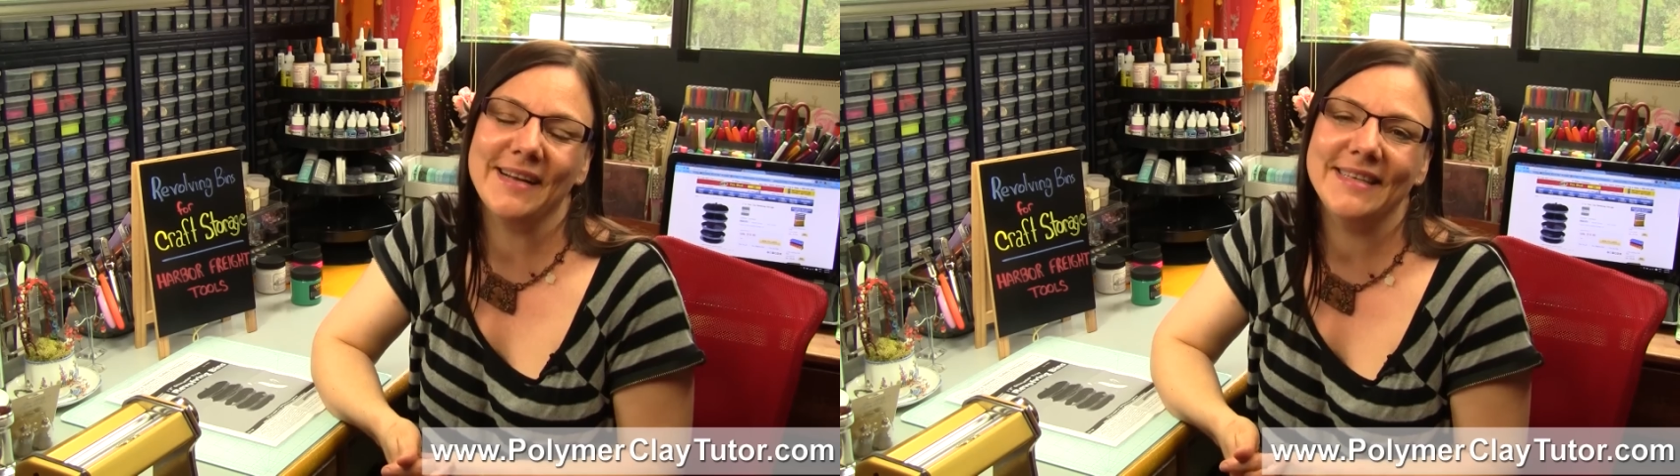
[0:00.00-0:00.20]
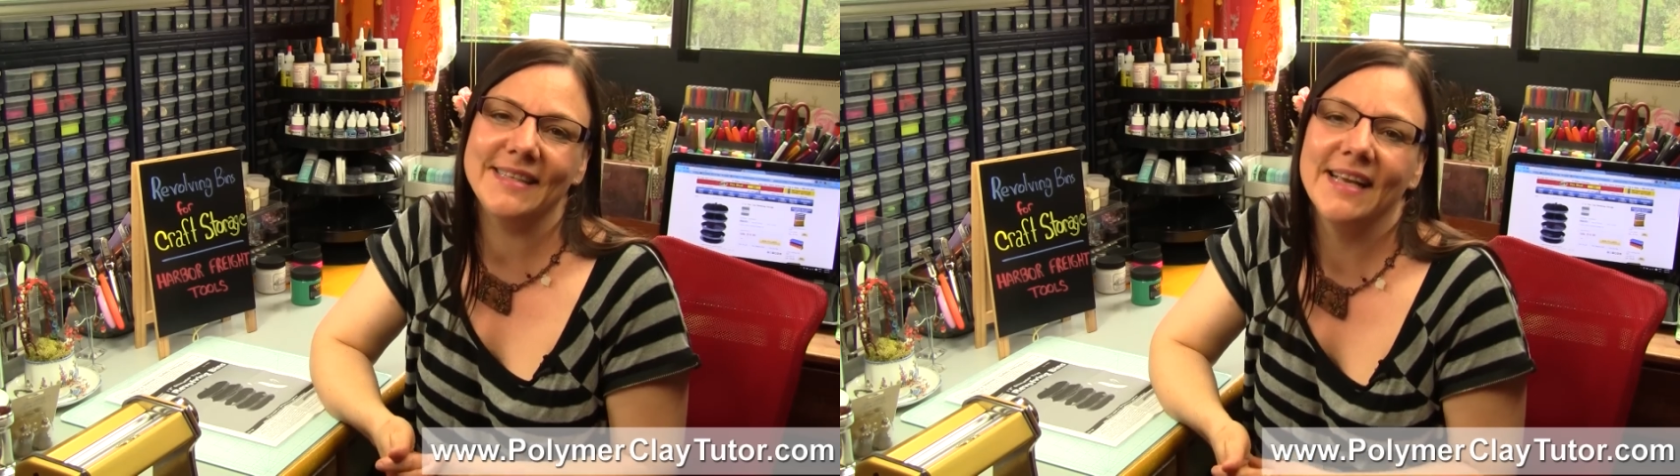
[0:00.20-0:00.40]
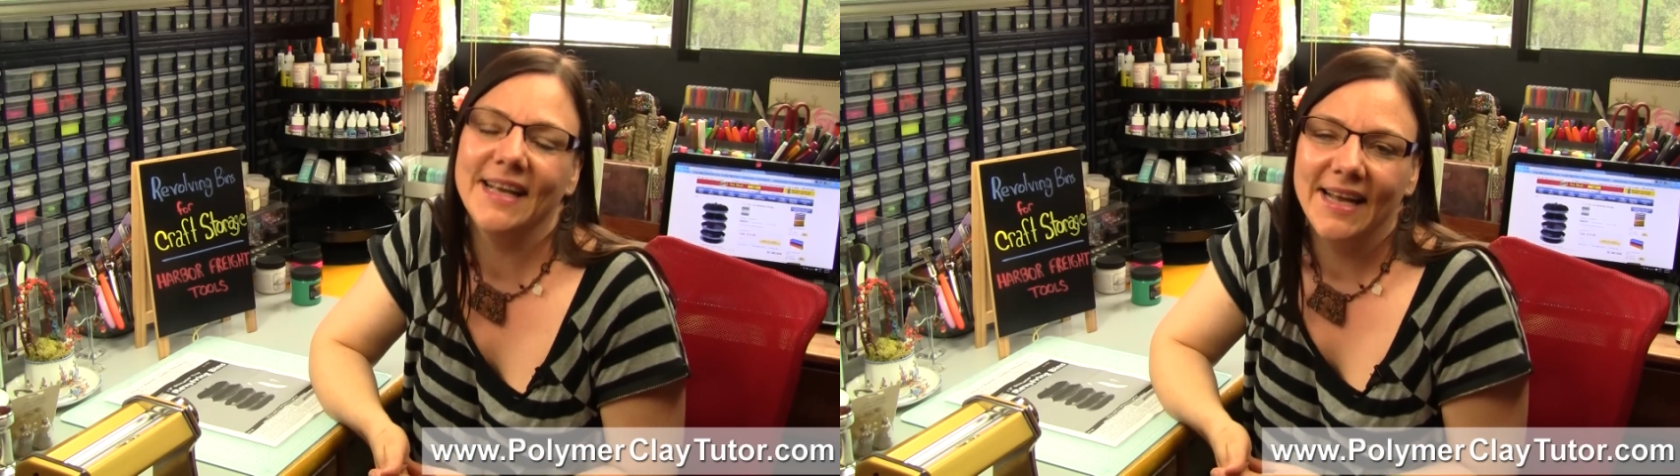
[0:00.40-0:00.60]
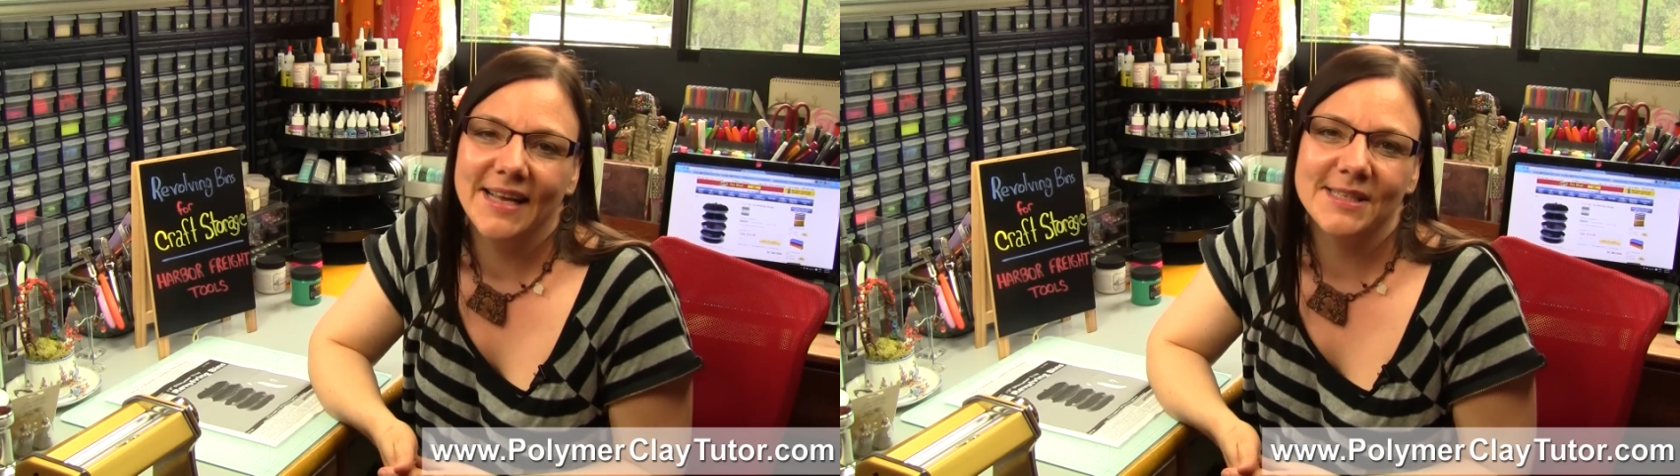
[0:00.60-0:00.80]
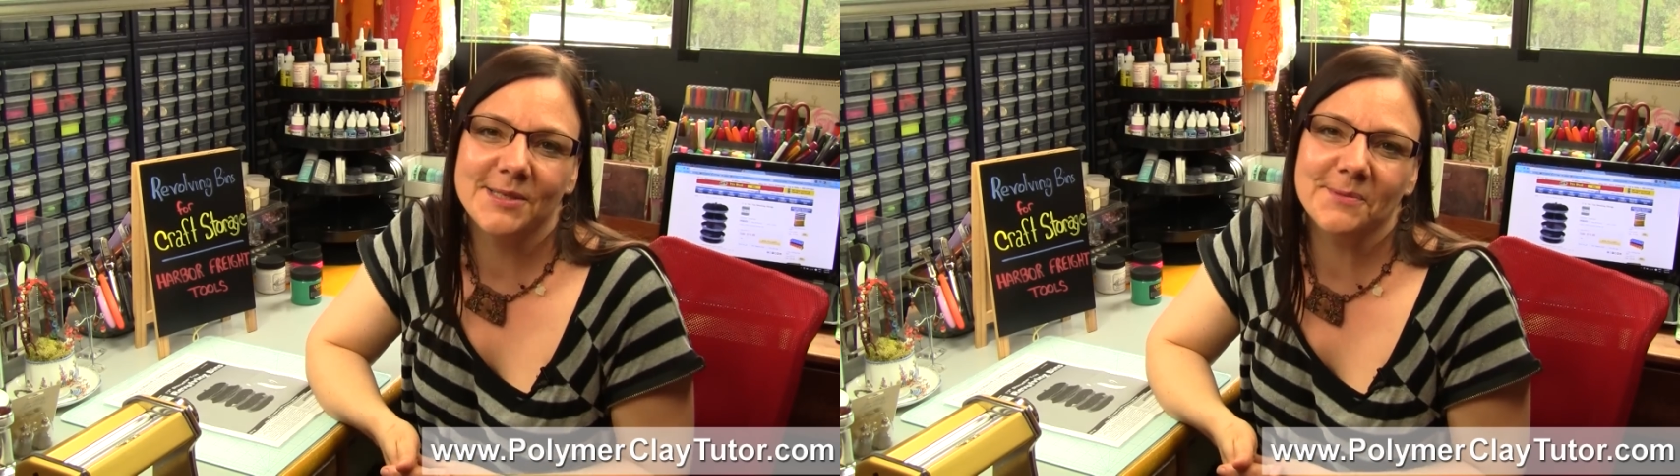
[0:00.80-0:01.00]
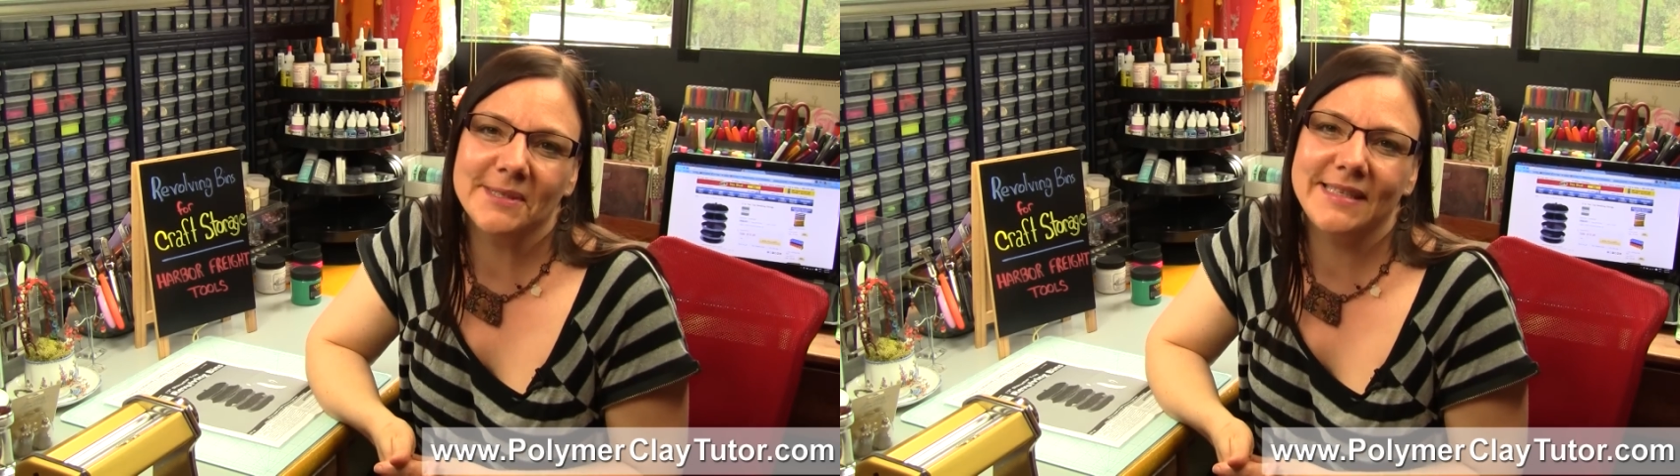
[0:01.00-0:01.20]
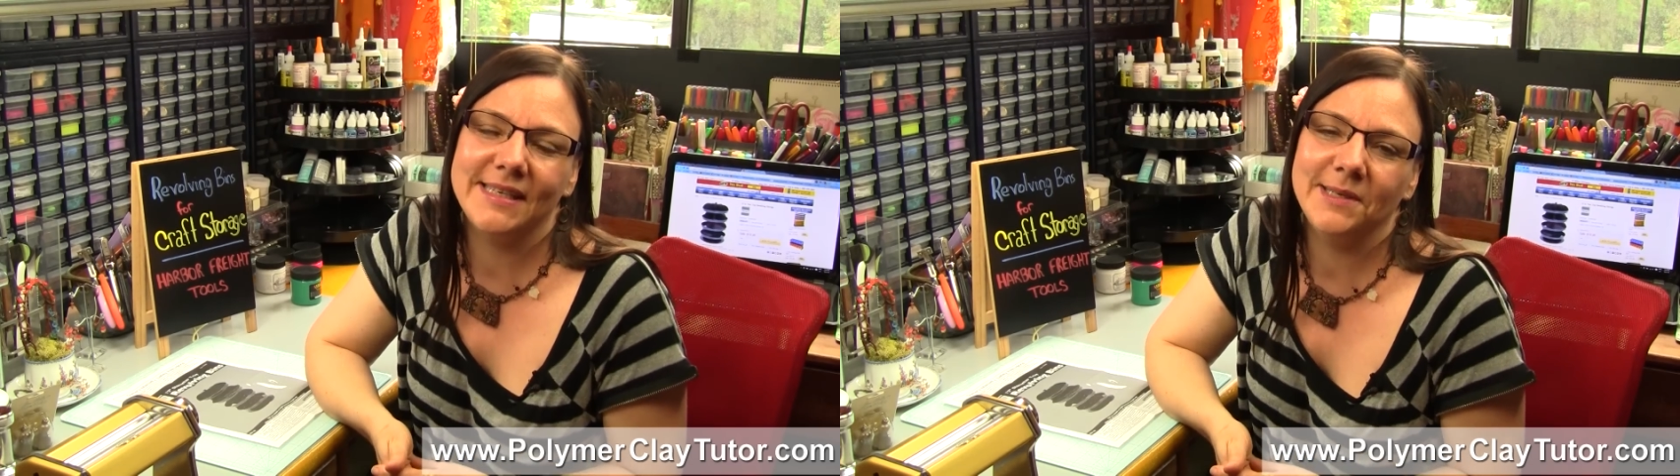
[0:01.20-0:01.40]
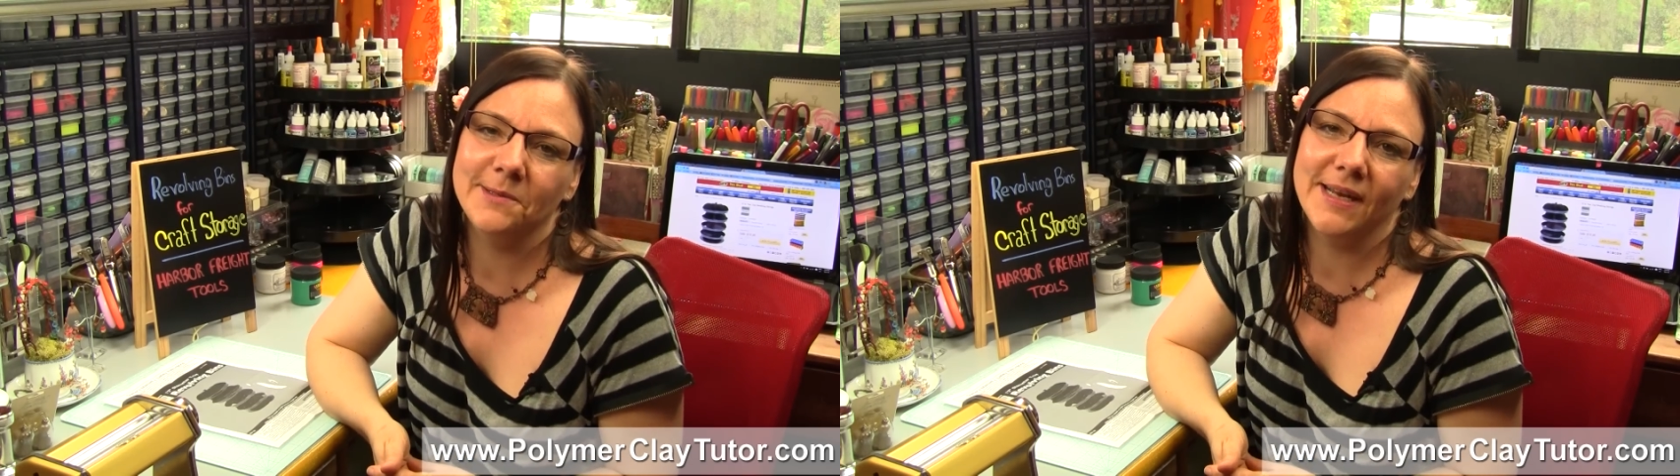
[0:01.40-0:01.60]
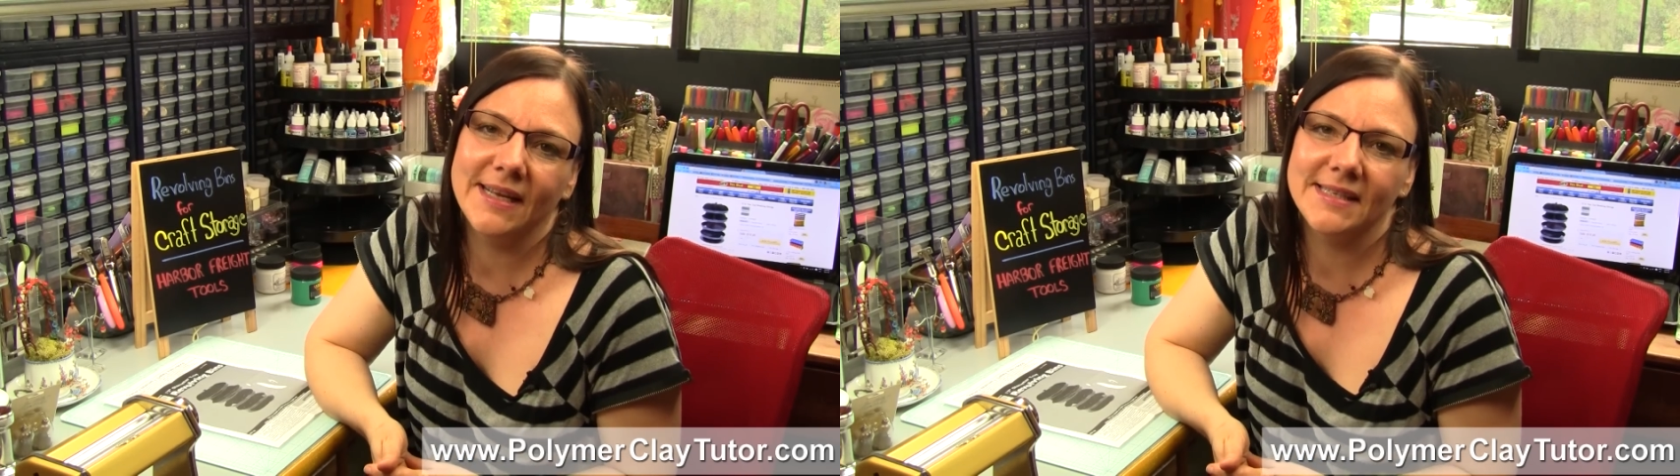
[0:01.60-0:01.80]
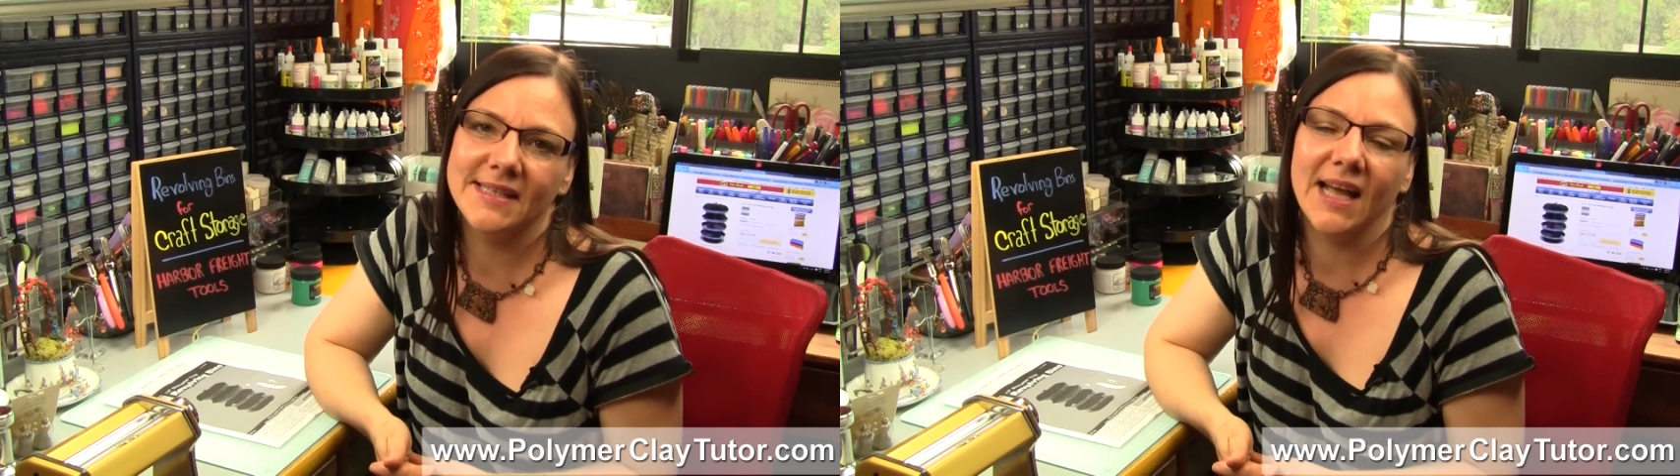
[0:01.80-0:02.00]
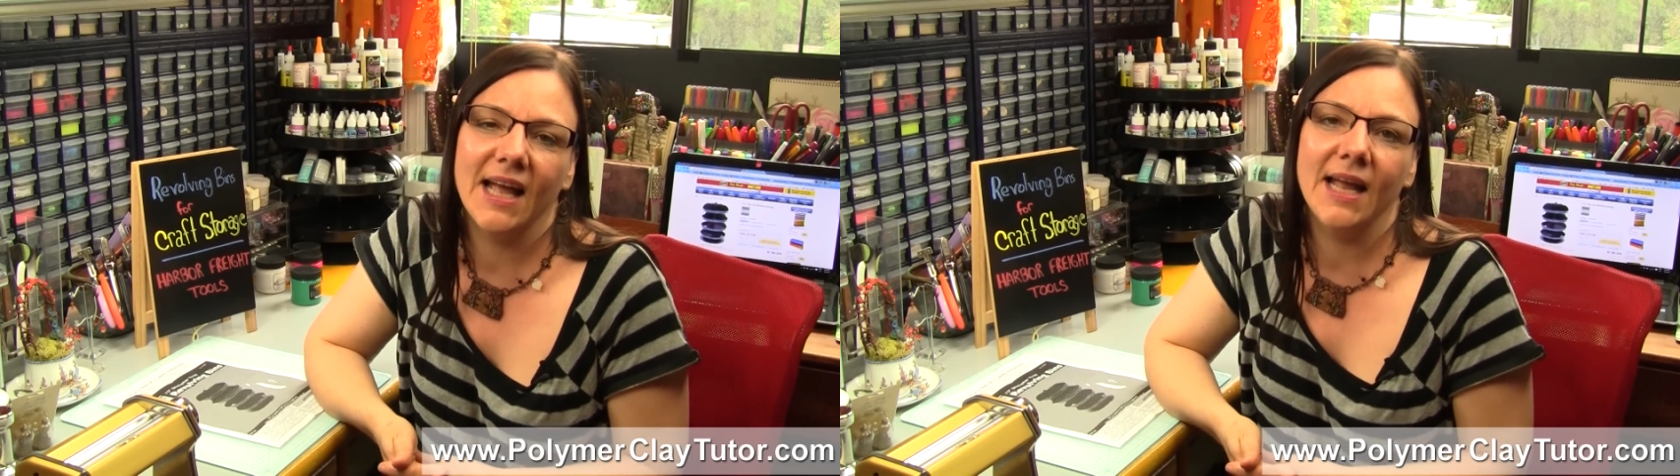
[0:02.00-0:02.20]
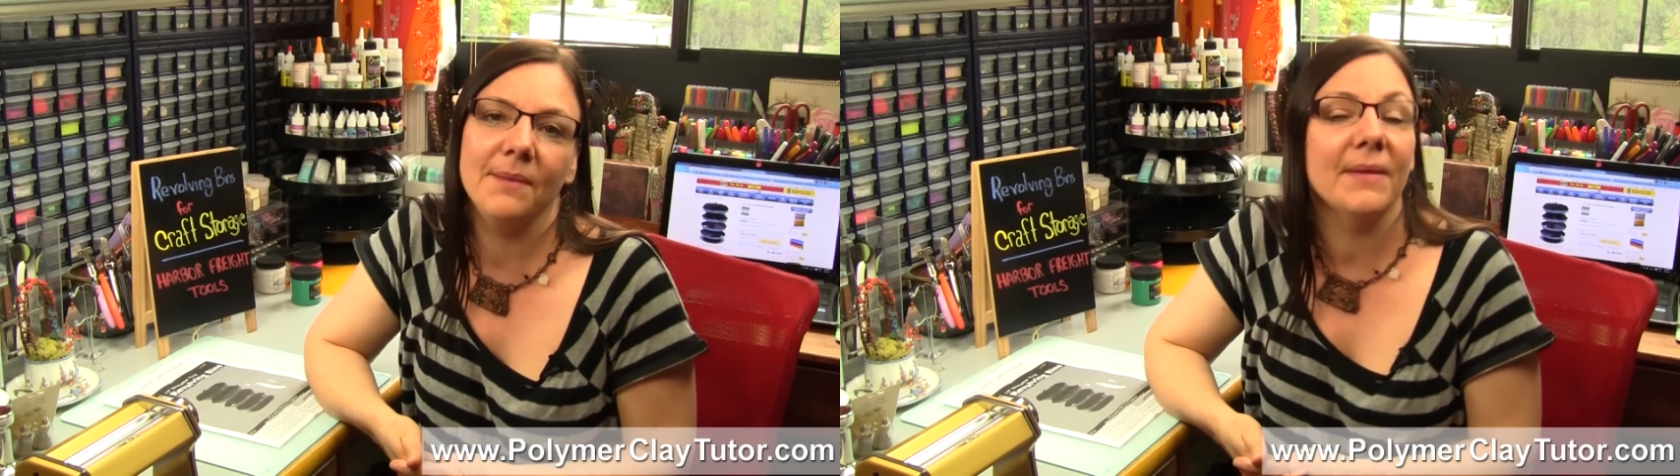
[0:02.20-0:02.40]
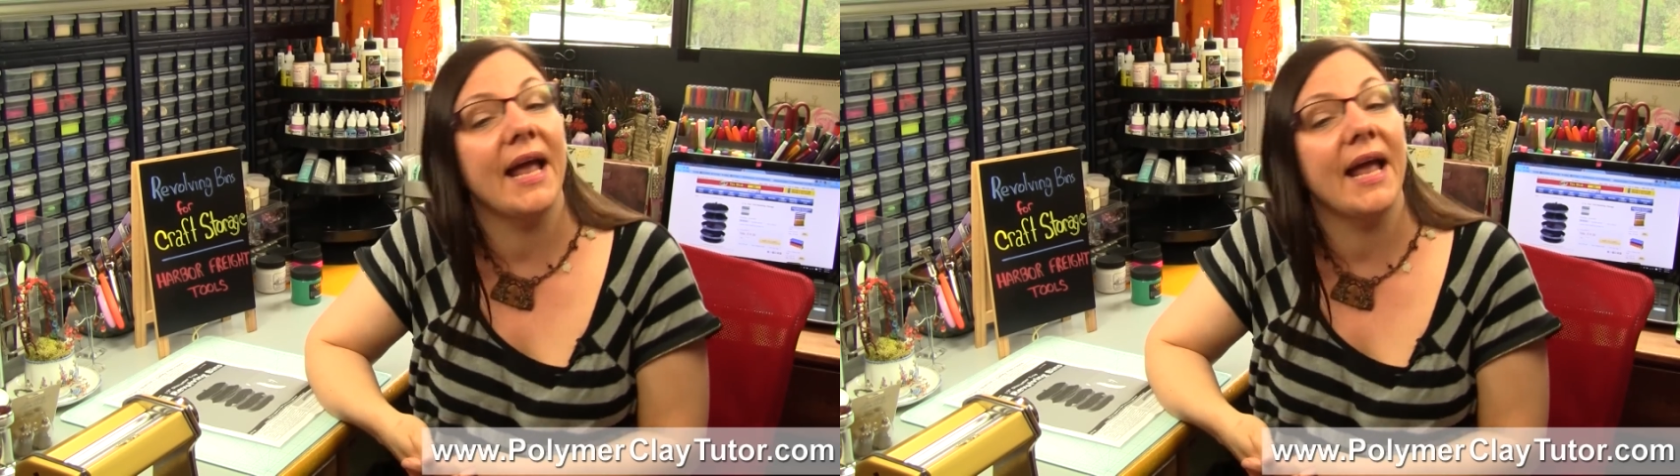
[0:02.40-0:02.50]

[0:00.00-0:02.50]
right. So we'll see you next time